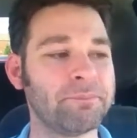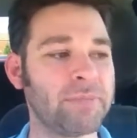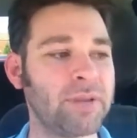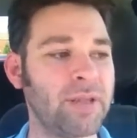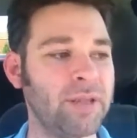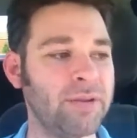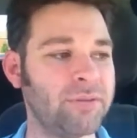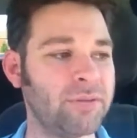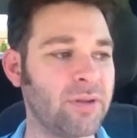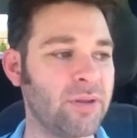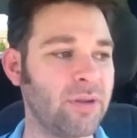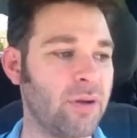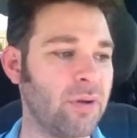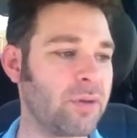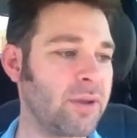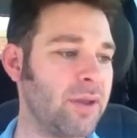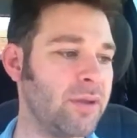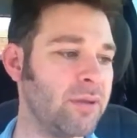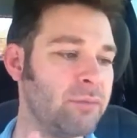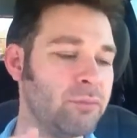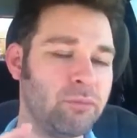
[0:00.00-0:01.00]
he said,
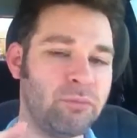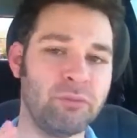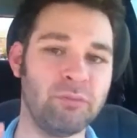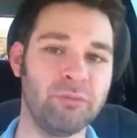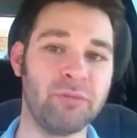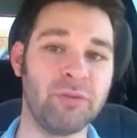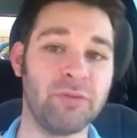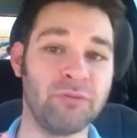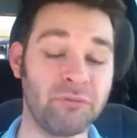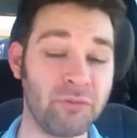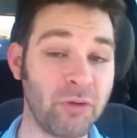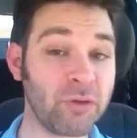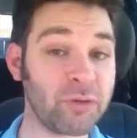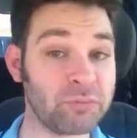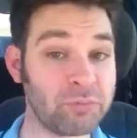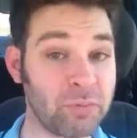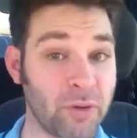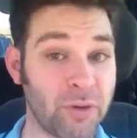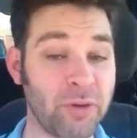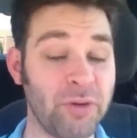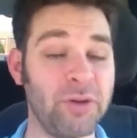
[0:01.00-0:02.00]
okay, for the first
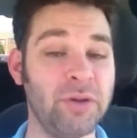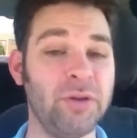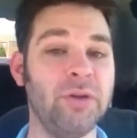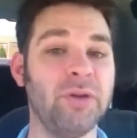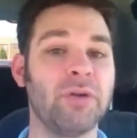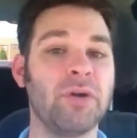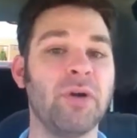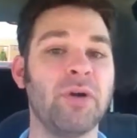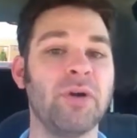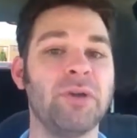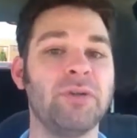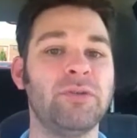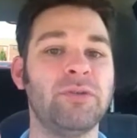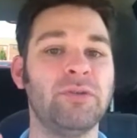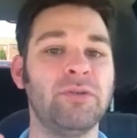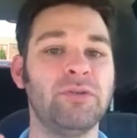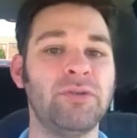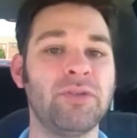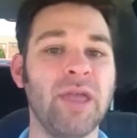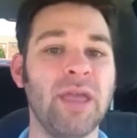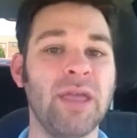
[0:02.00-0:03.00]
party, you're going to
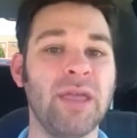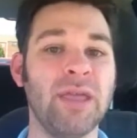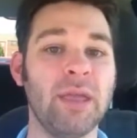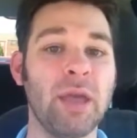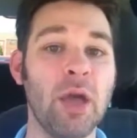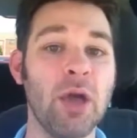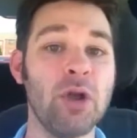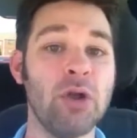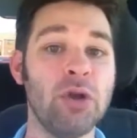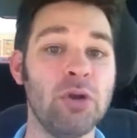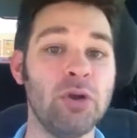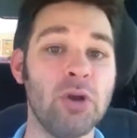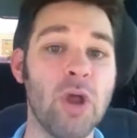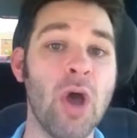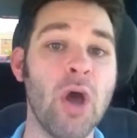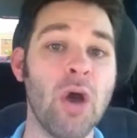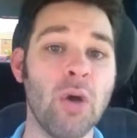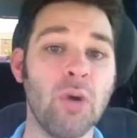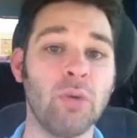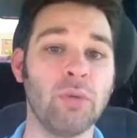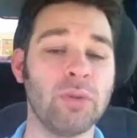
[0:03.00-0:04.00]
say
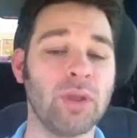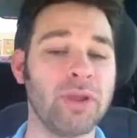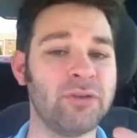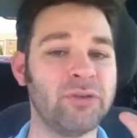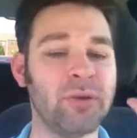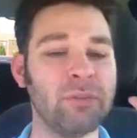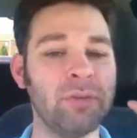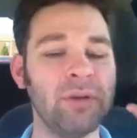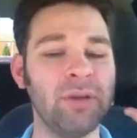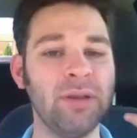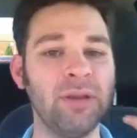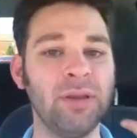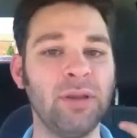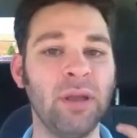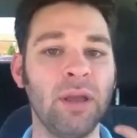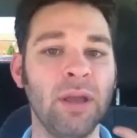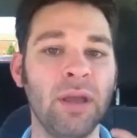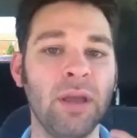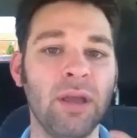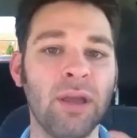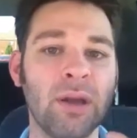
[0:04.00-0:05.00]
no. Like, somebody
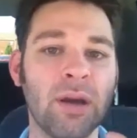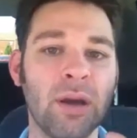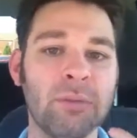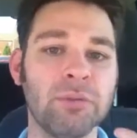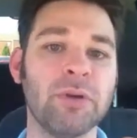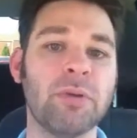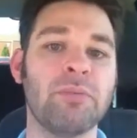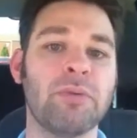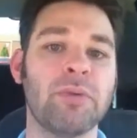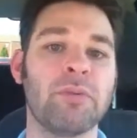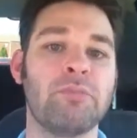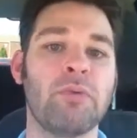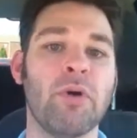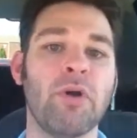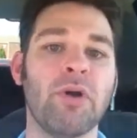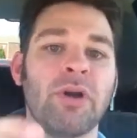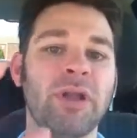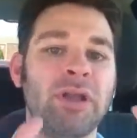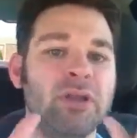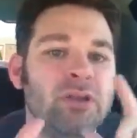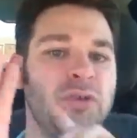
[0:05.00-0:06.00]
comes up with a
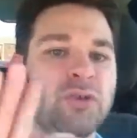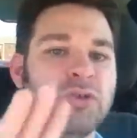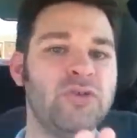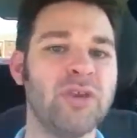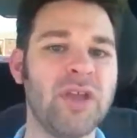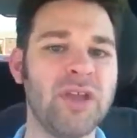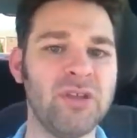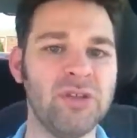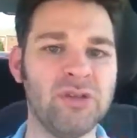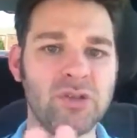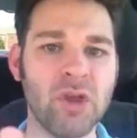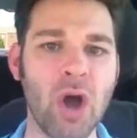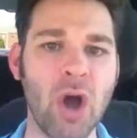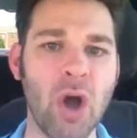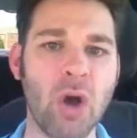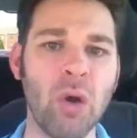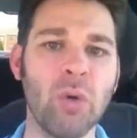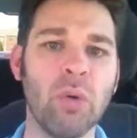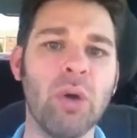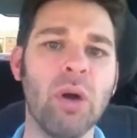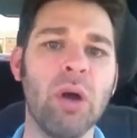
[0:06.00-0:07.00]
party and you say
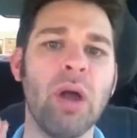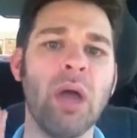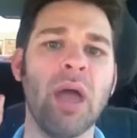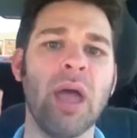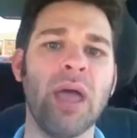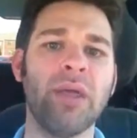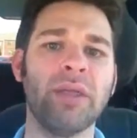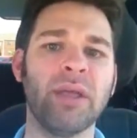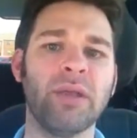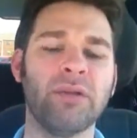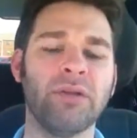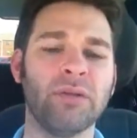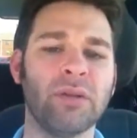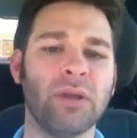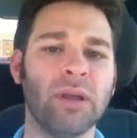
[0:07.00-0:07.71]
no. And then you're